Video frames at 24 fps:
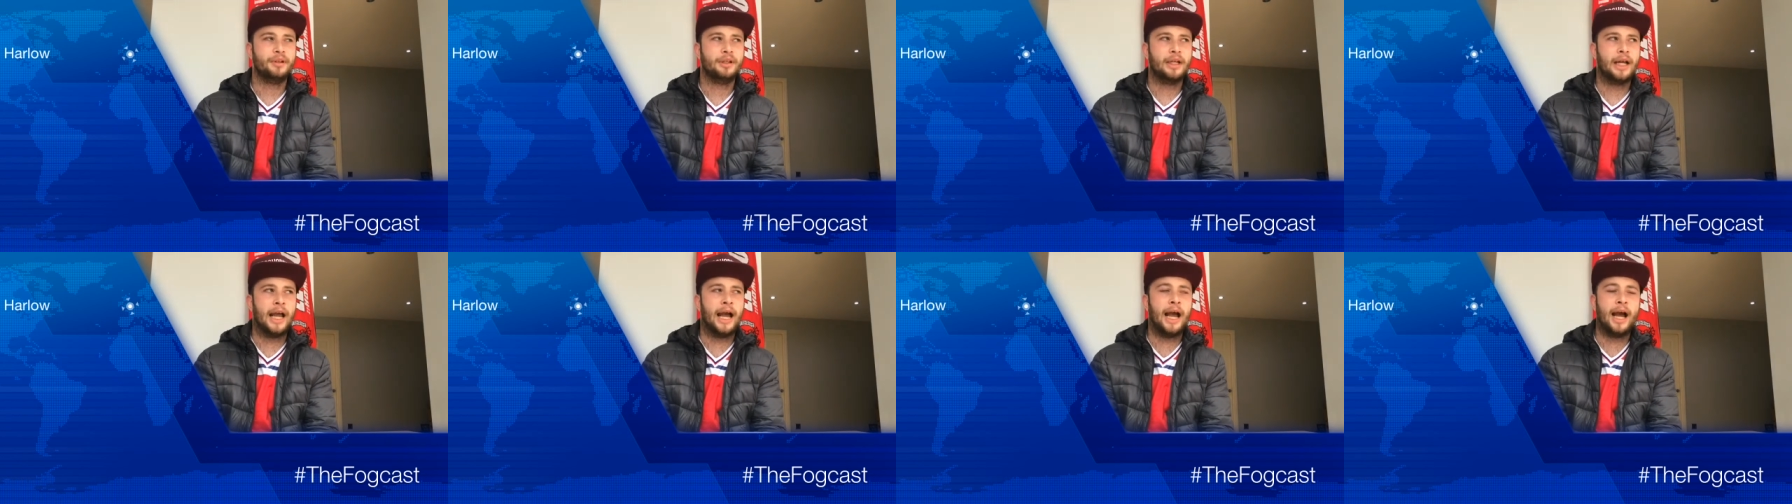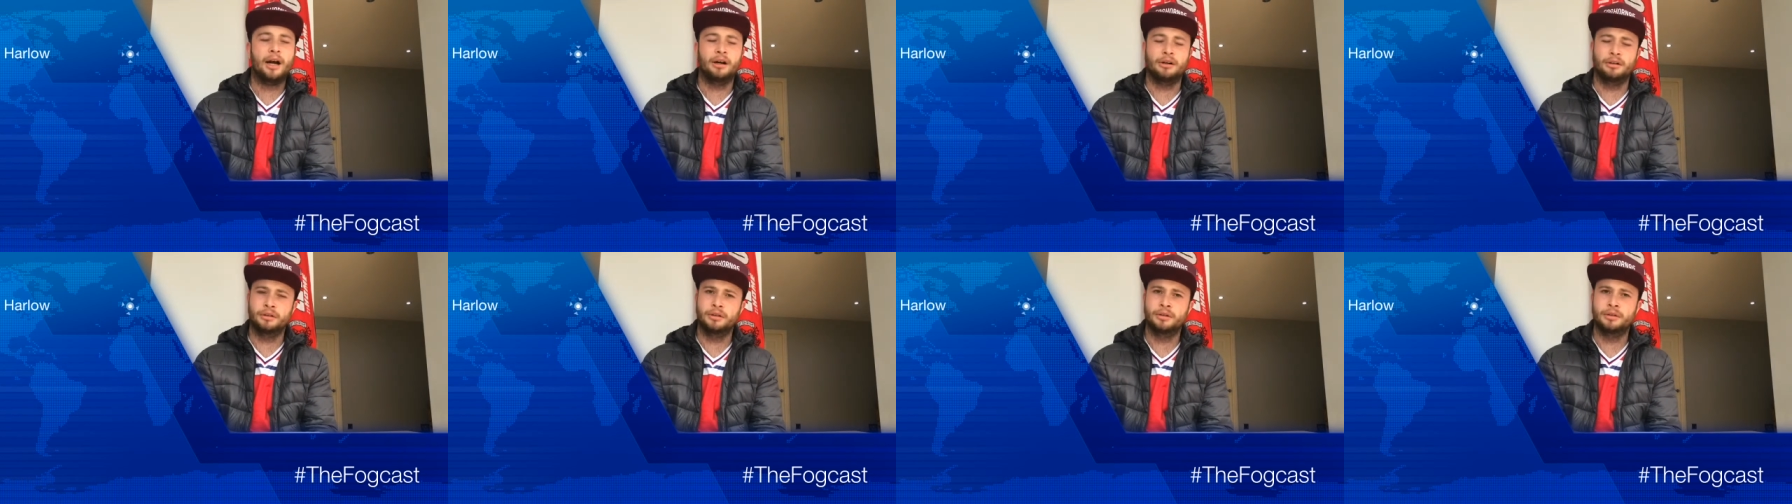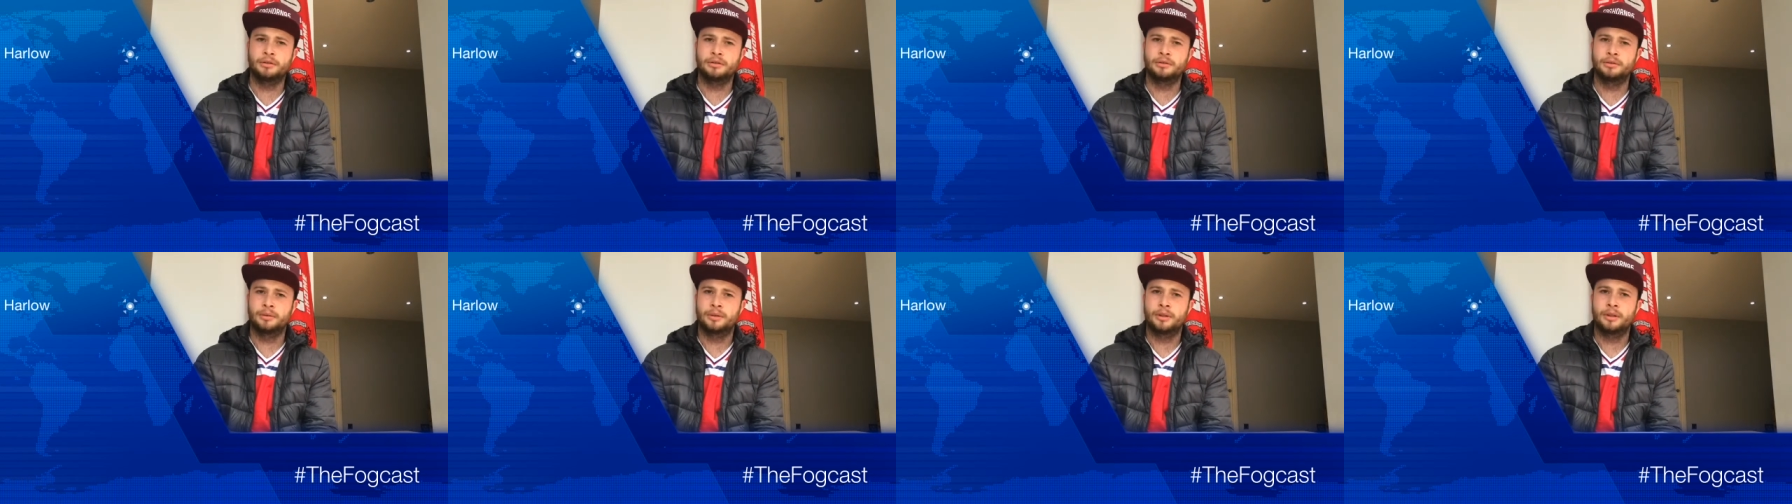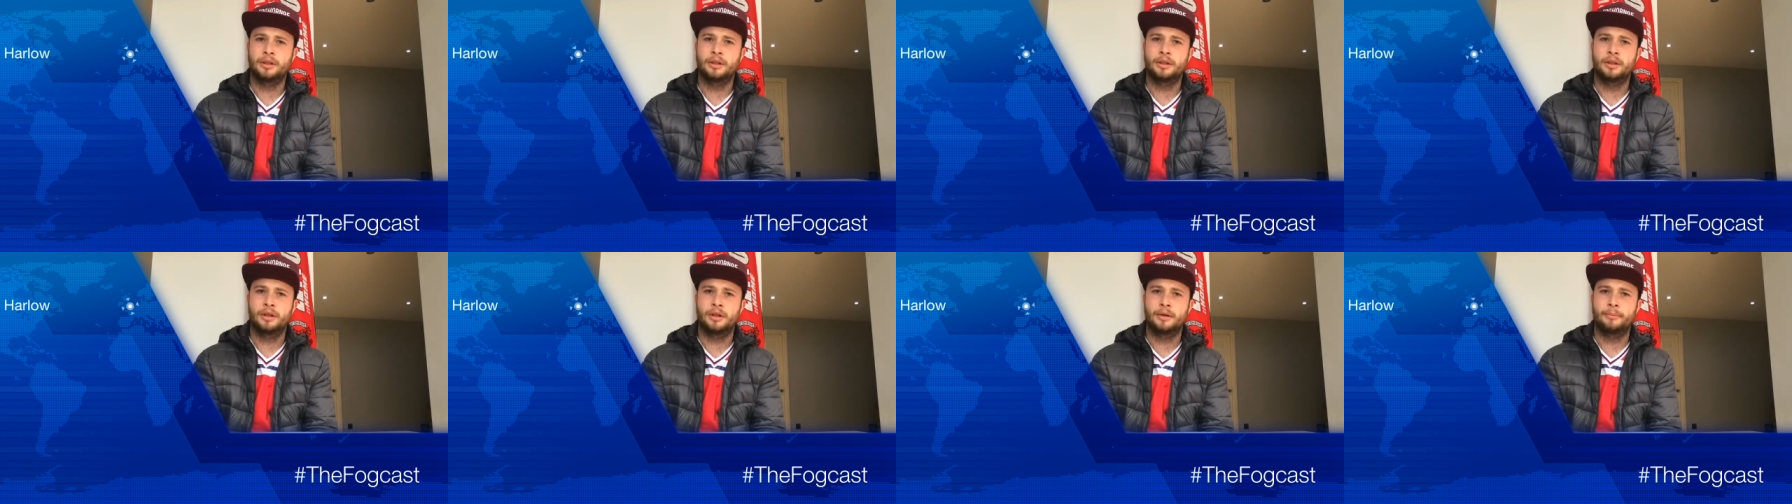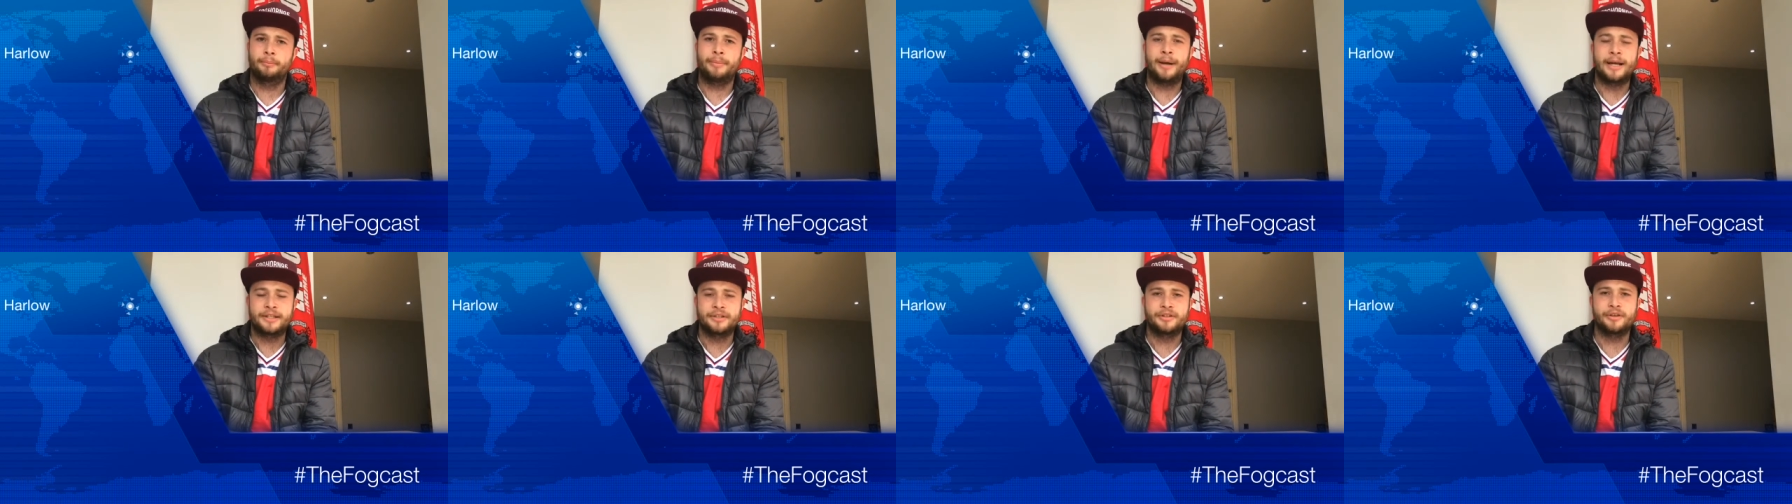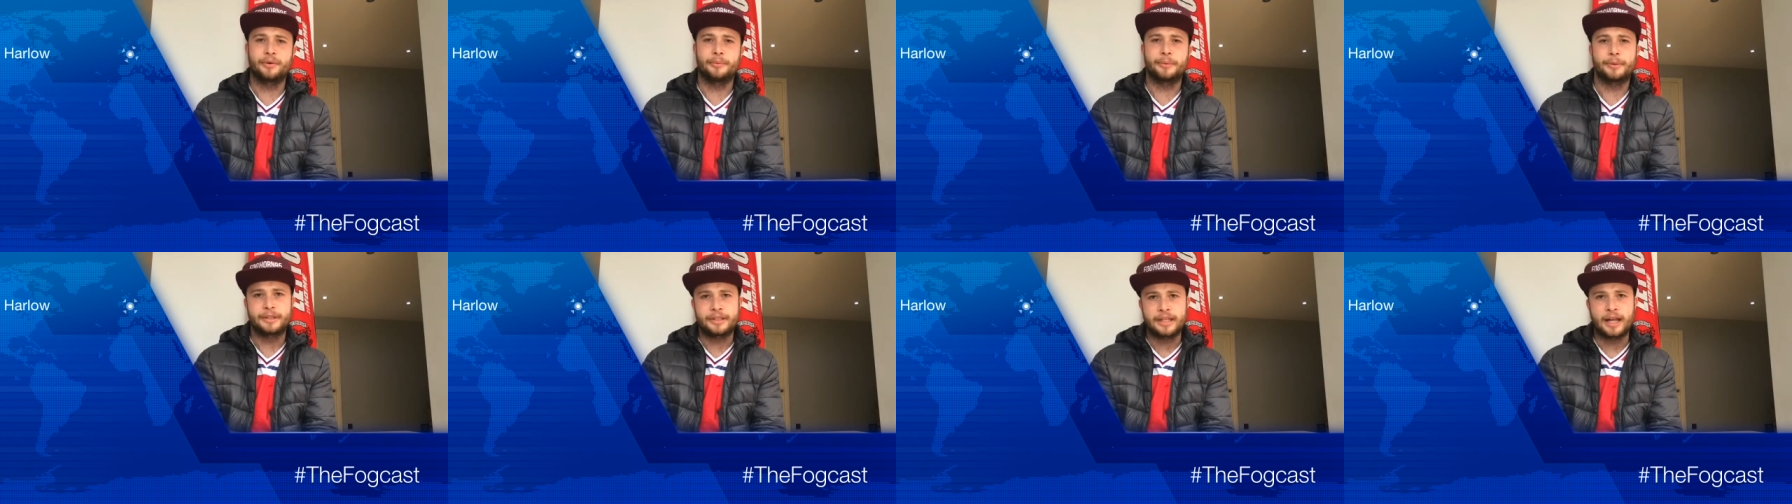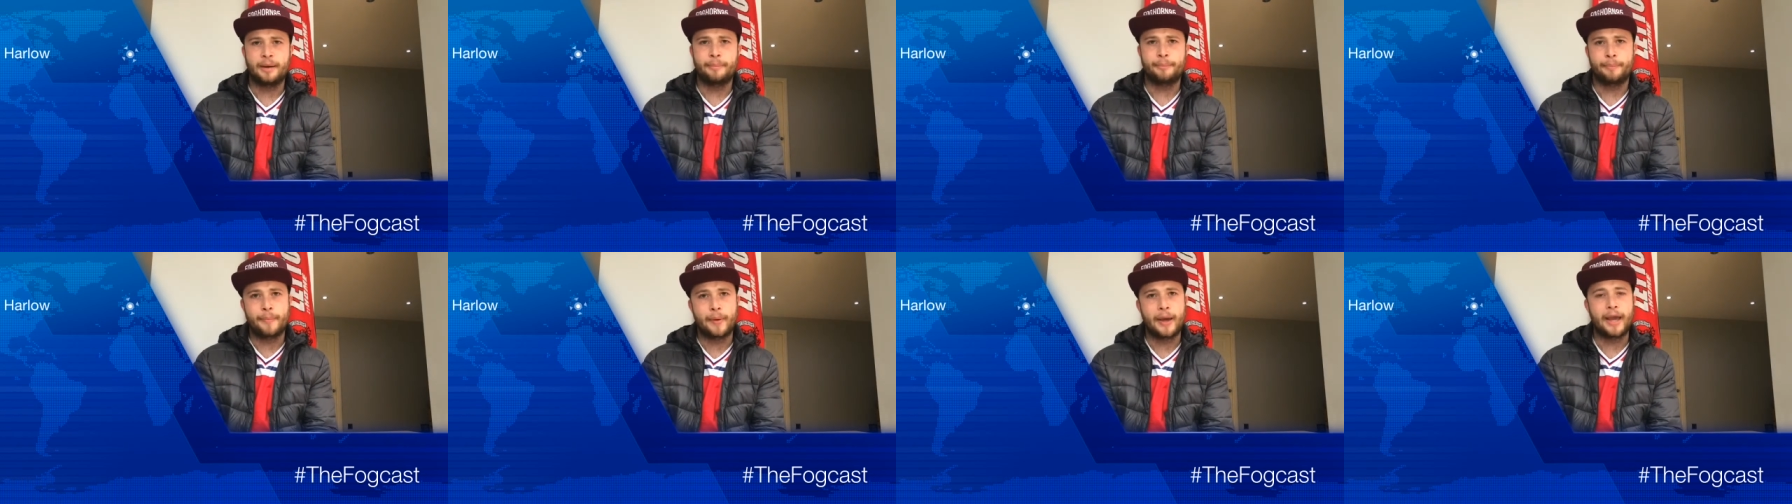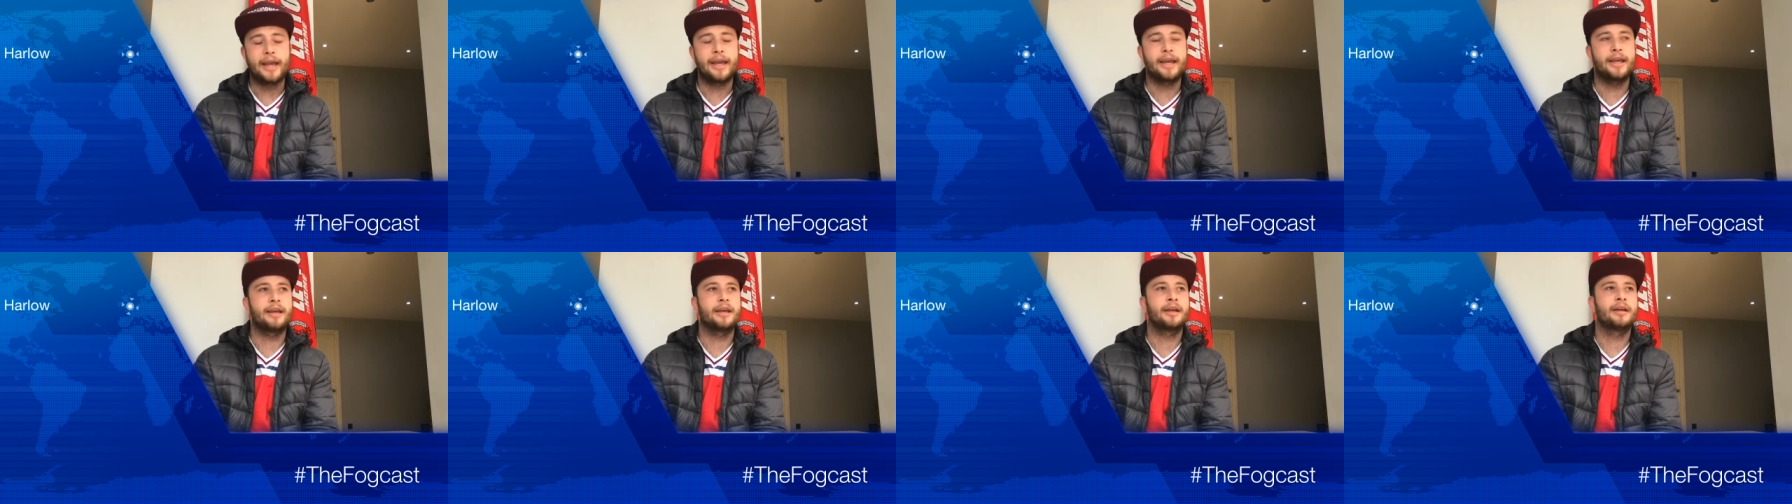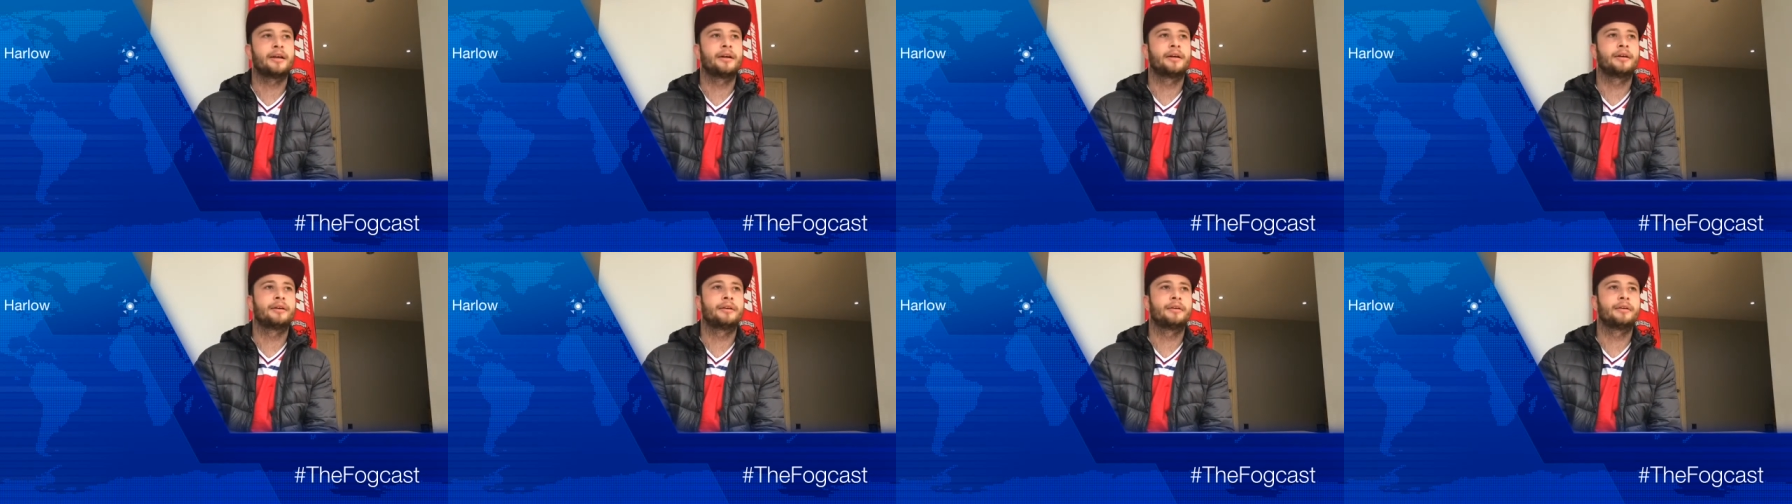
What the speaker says: how better would that be